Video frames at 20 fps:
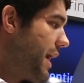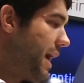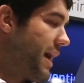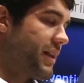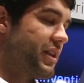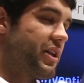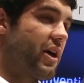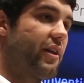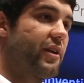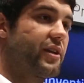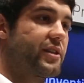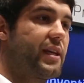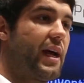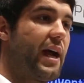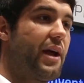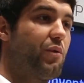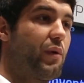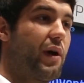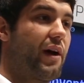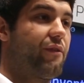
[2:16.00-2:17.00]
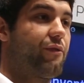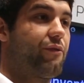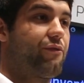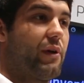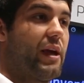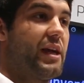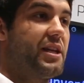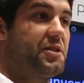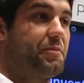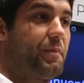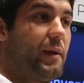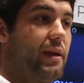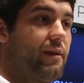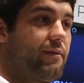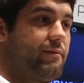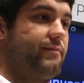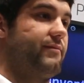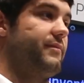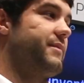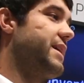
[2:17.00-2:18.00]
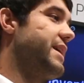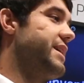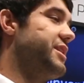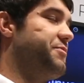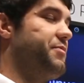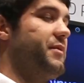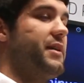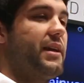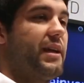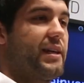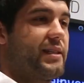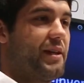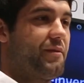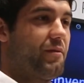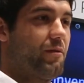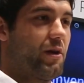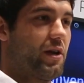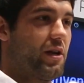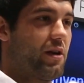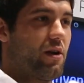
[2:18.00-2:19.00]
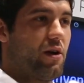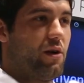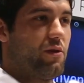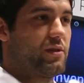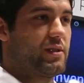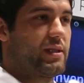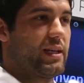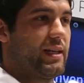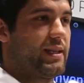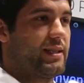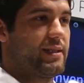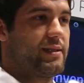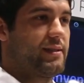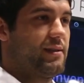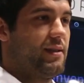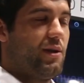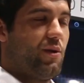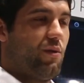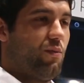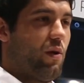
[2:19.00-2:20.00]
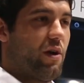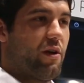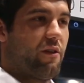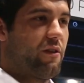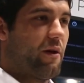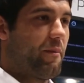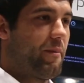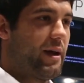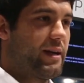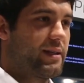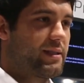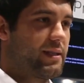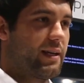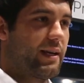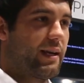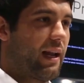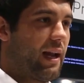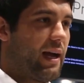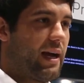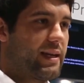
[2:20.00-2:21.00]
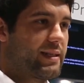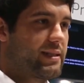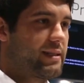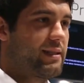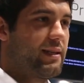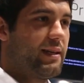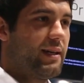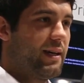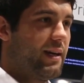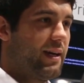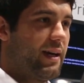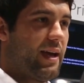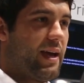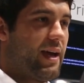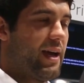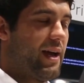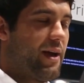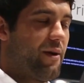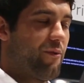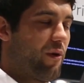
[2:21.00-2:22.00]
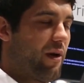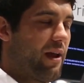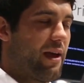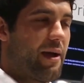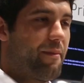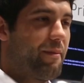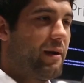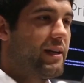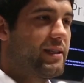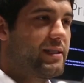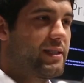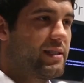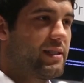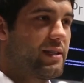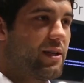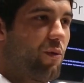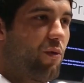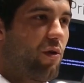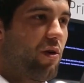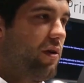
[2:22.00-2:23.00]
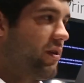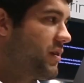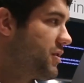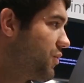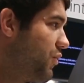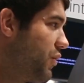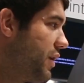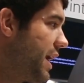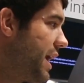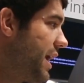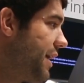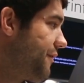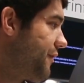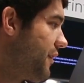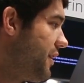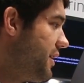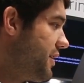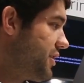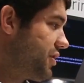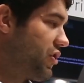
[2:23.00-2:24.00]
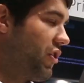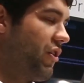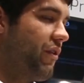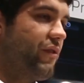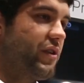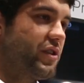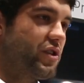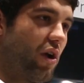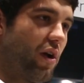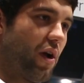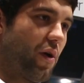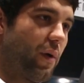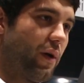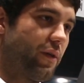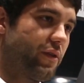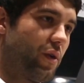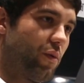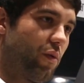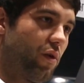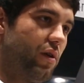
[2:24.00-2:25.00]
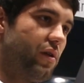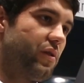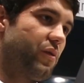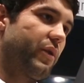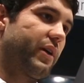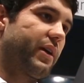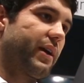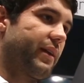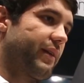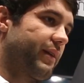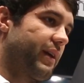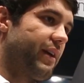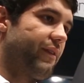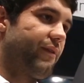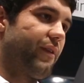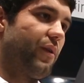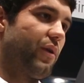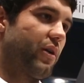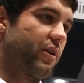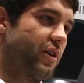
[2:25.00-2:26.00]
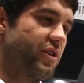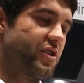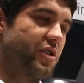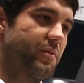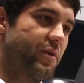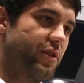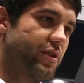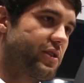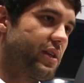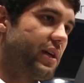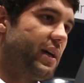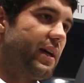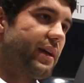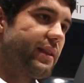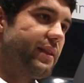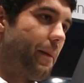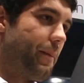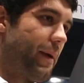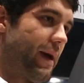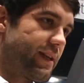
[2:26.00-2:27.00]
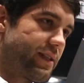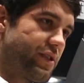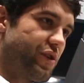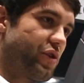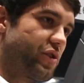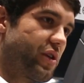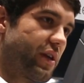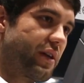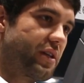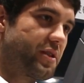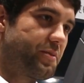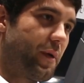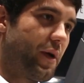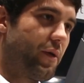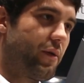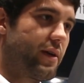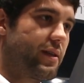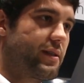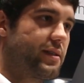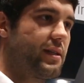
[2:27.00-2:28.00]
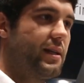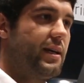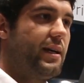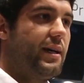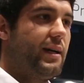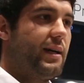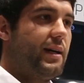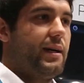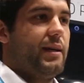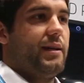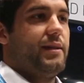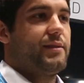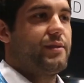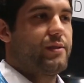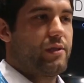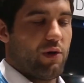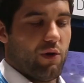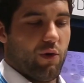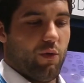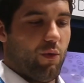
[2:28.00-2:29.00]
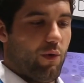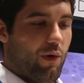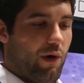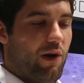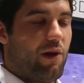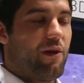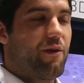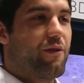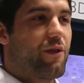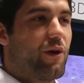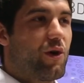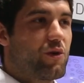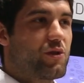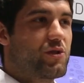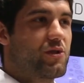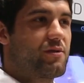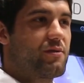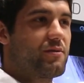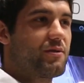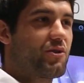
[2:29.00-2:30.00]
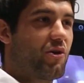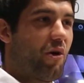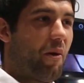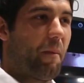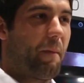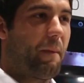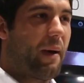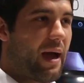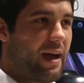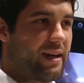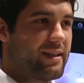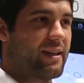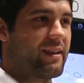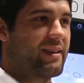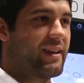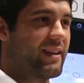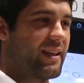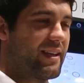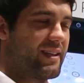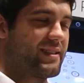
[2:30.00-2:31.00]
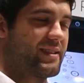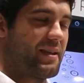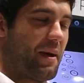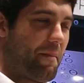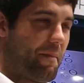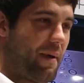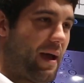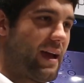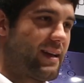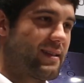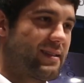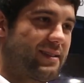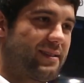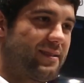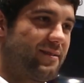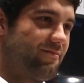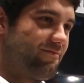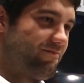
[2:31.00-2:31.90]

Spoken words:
And the other side, we have HP. HP, as everybody knows, has one of the best in class reliabilities in the world. We have service all around the world. We can give our customers the best user experience. So all of those combined, I think that is the best